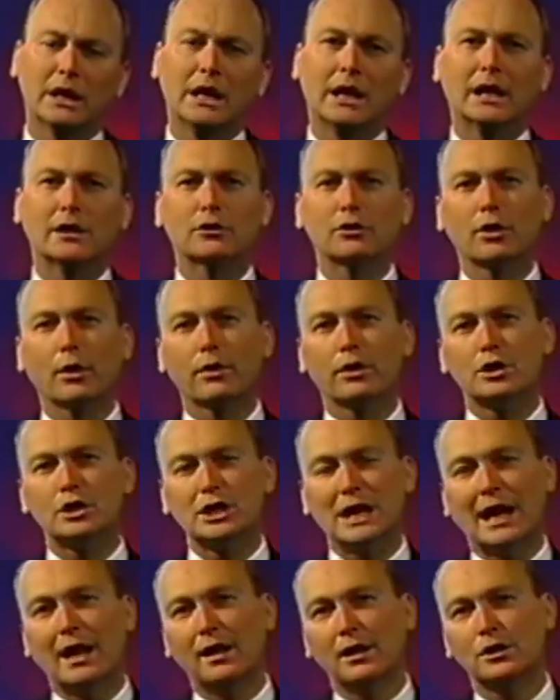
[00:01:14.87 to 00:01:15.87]
And so the
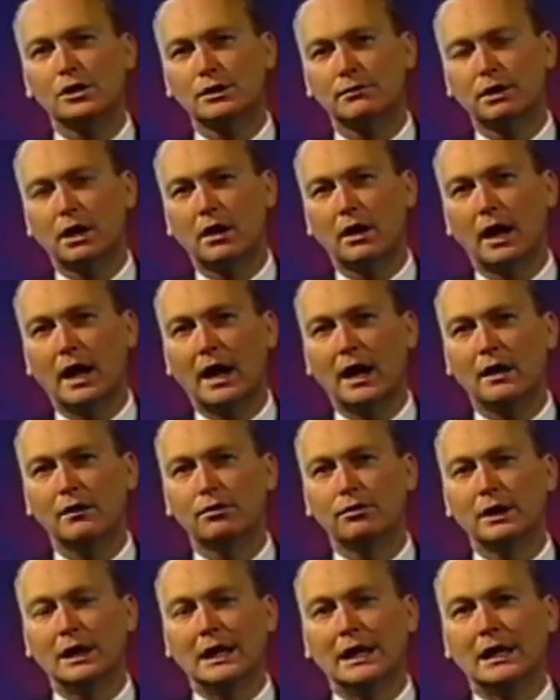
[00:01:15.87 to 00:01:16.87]
challenge of our life
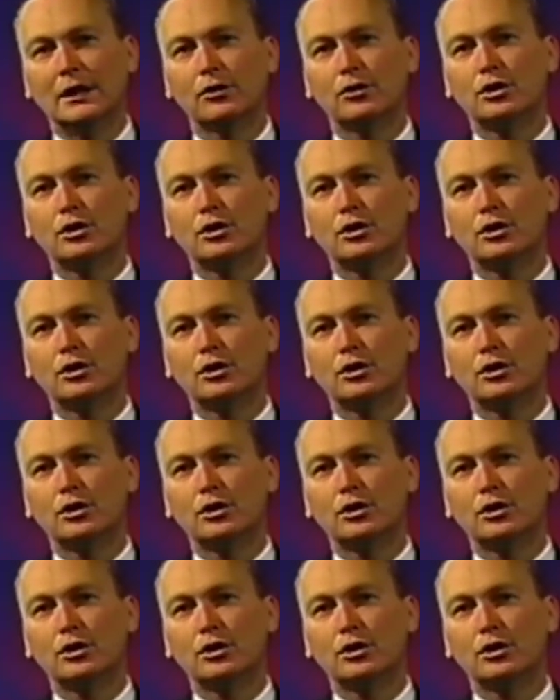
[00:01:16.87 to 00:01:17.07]
is